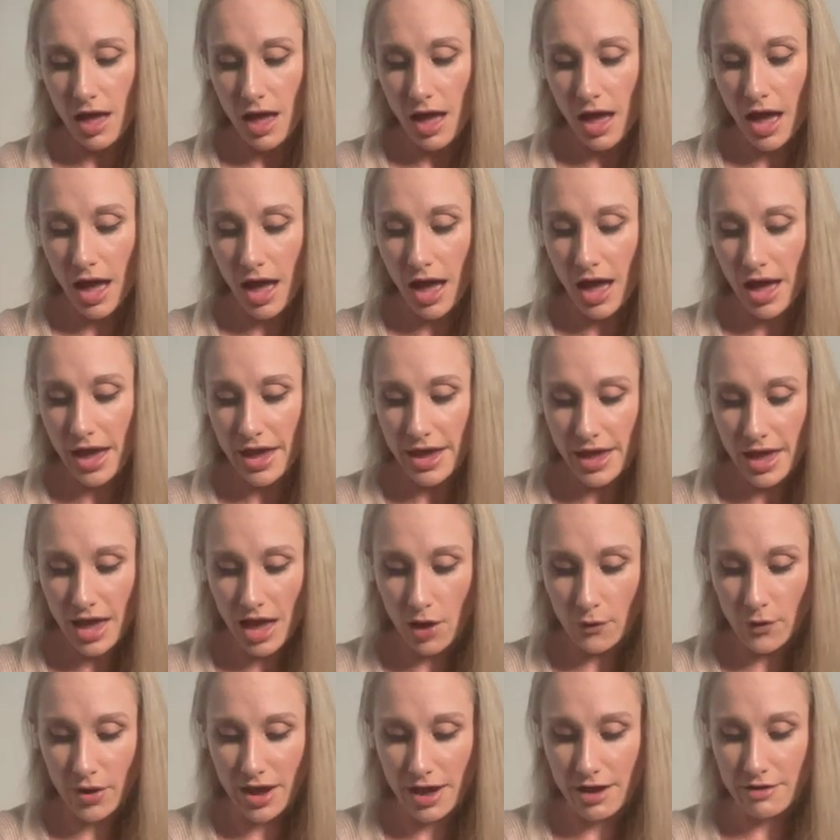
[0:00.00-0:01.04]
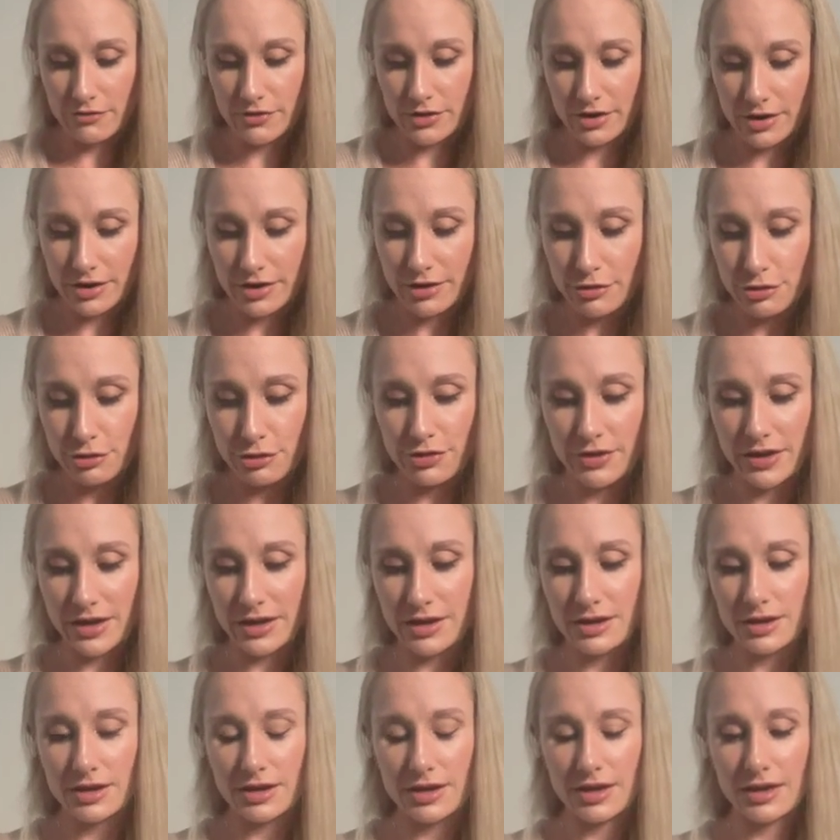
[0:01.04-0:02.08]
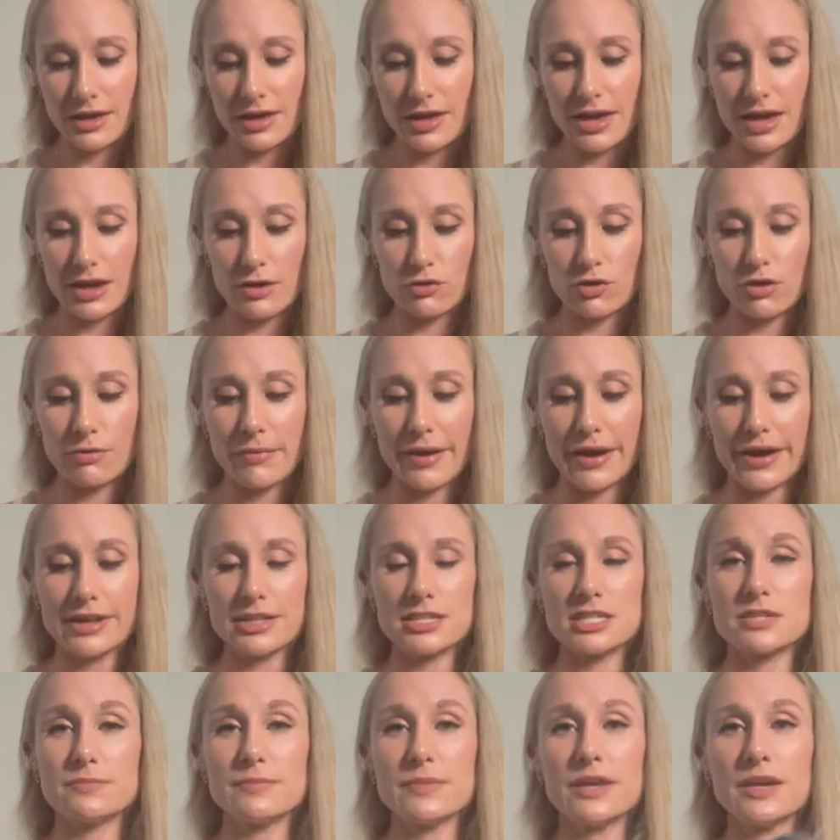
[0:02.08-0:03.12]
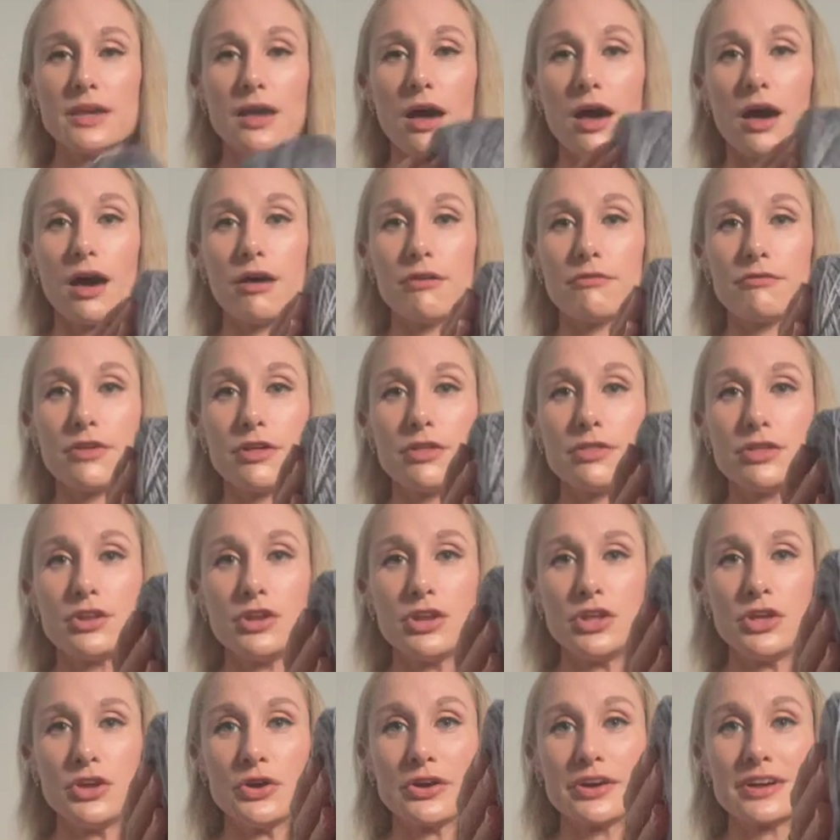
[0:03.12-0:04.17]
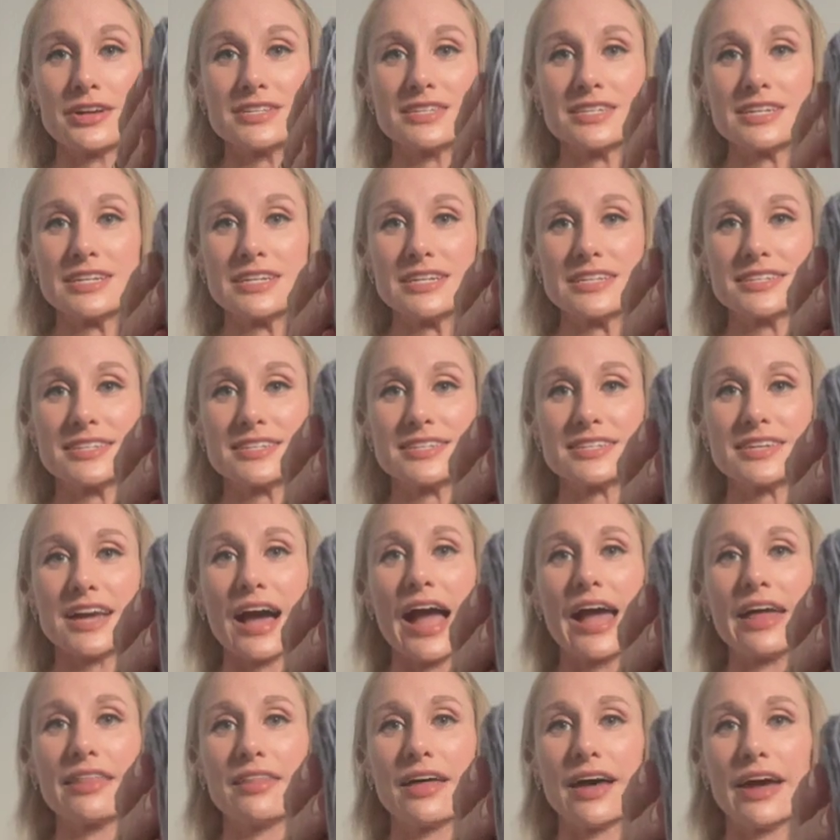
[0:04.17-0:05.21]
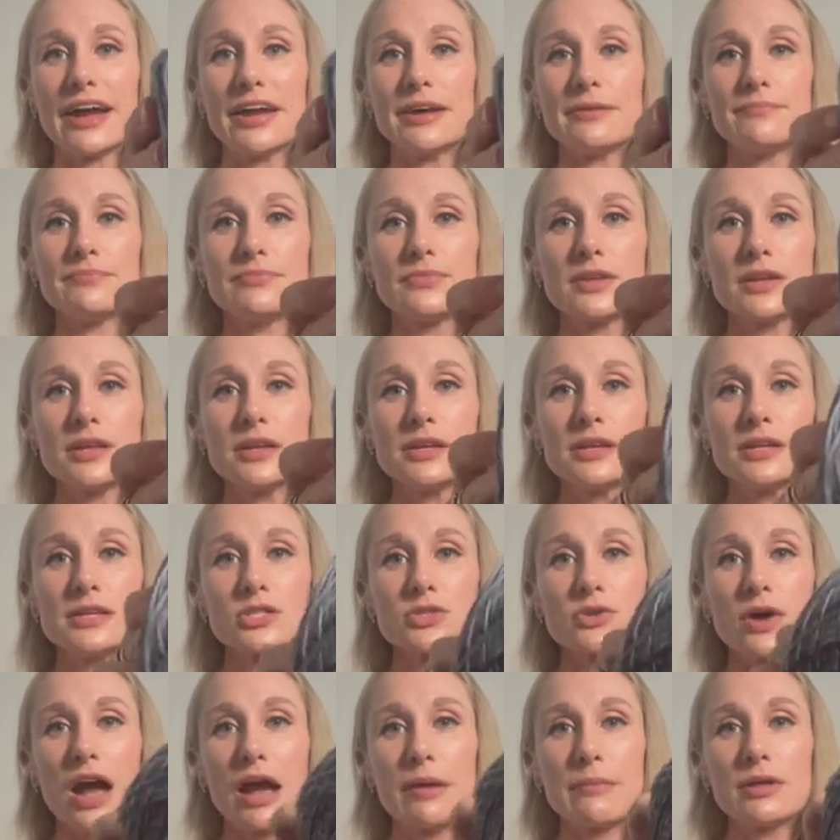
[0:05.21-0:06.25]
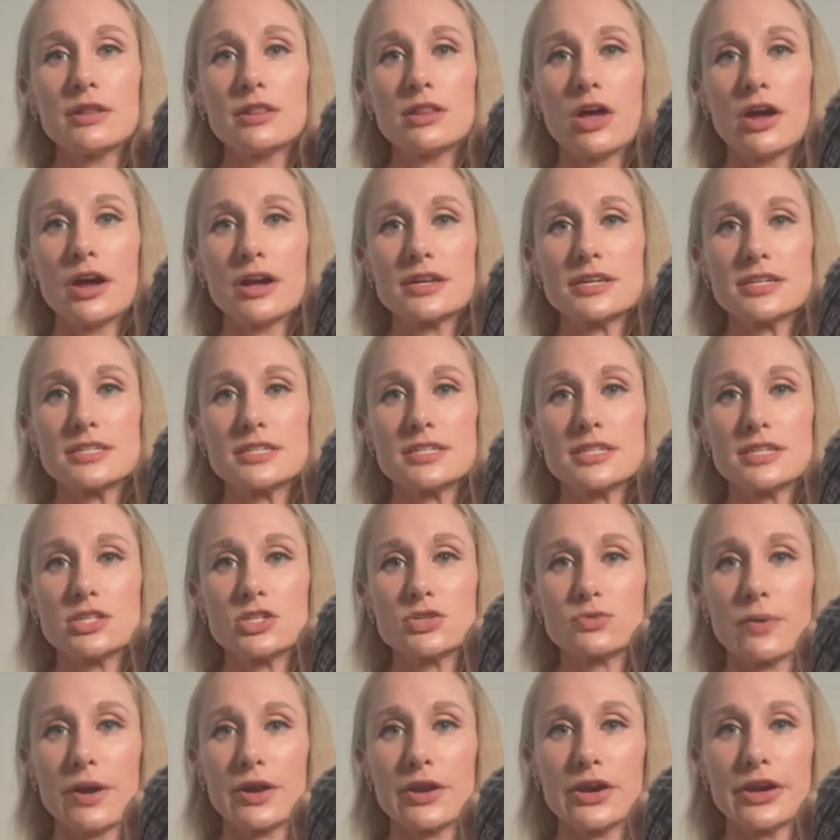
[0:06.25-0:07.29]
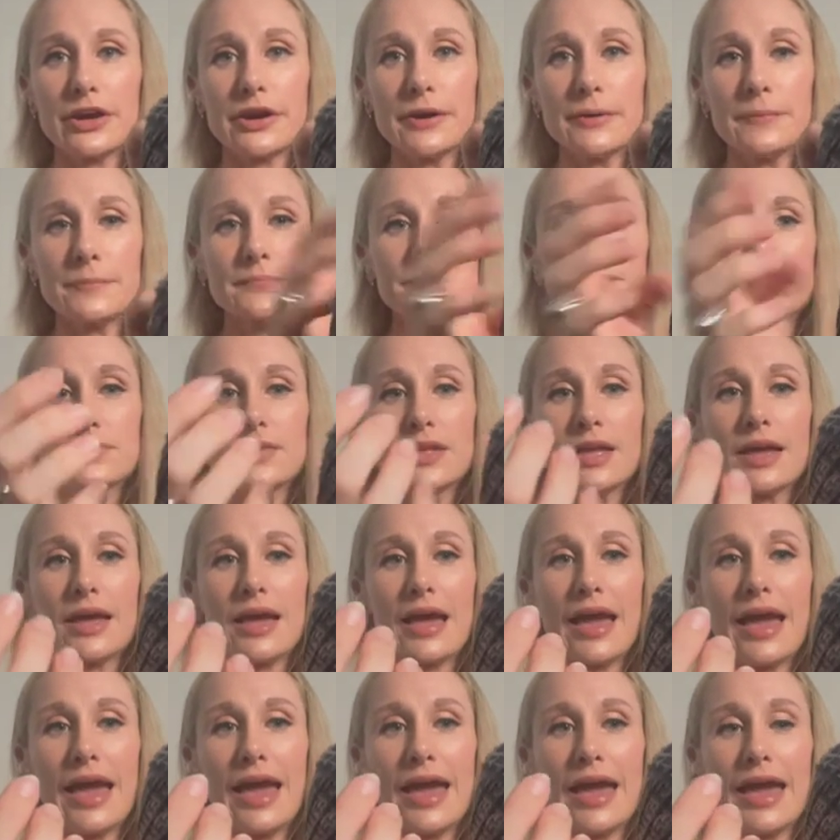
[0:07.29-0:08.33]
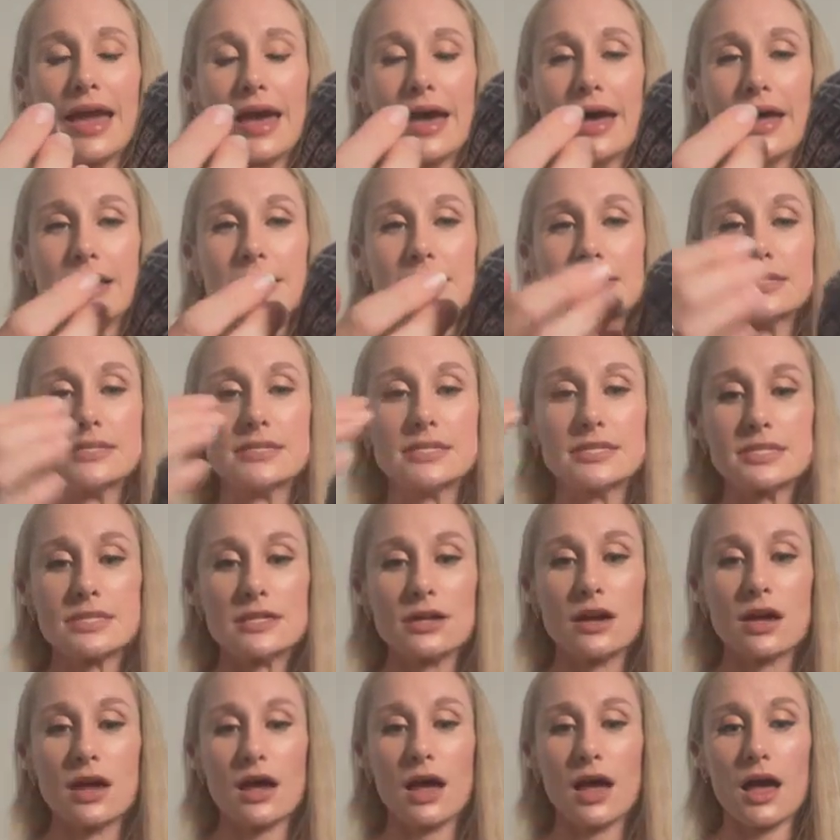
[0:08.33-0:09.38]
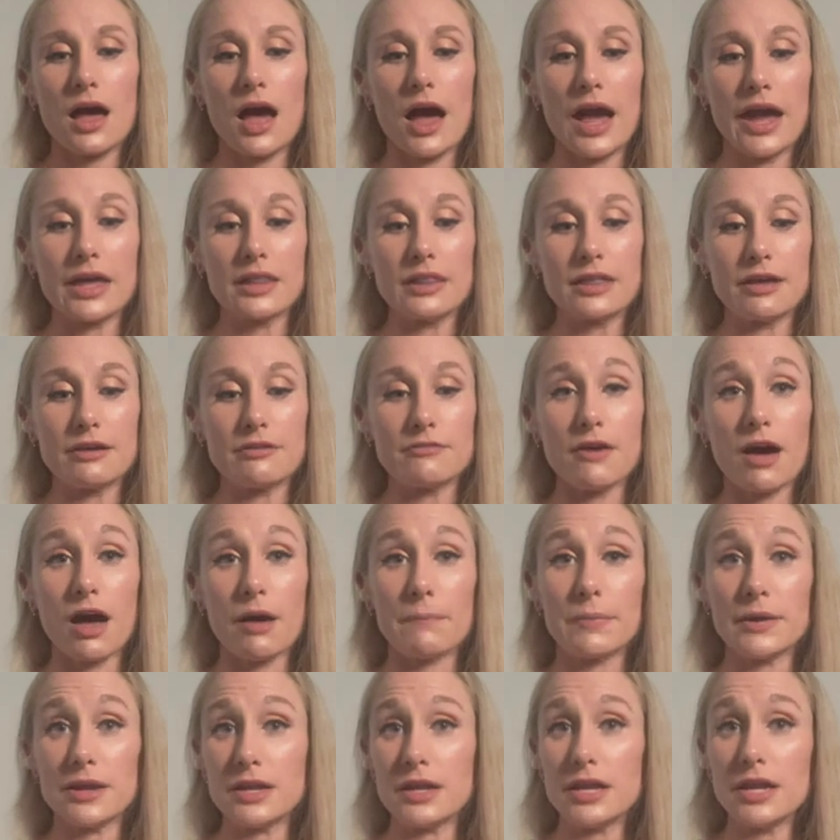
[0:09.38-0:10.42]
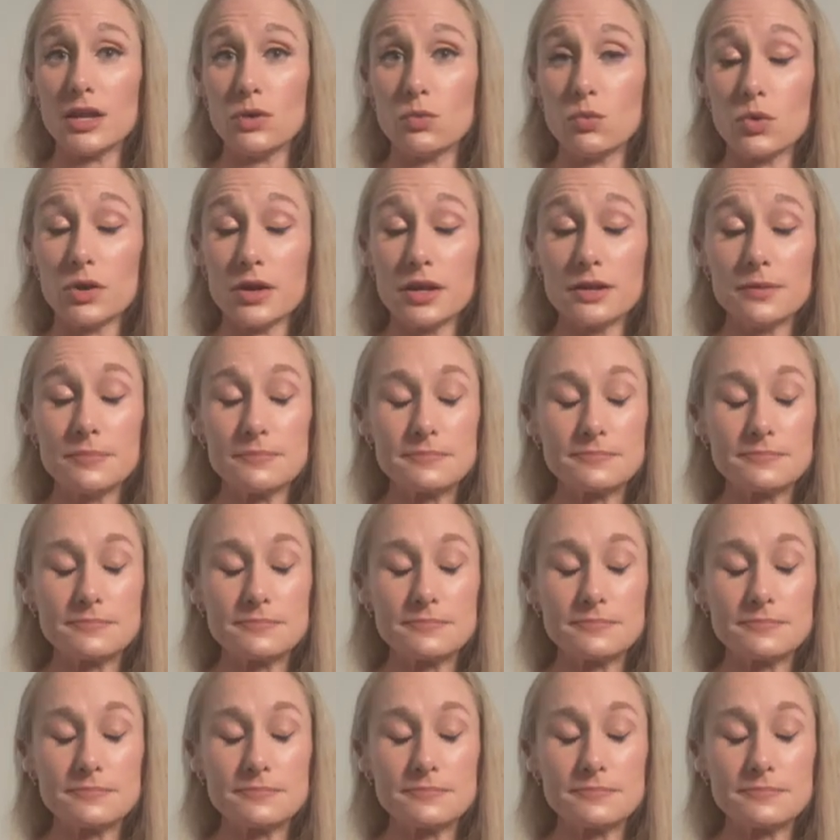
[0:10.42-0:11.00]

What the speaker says: I, however, think it reminds me of the New York City skyline. So I'm a long distance runner, and I live up in Inwood.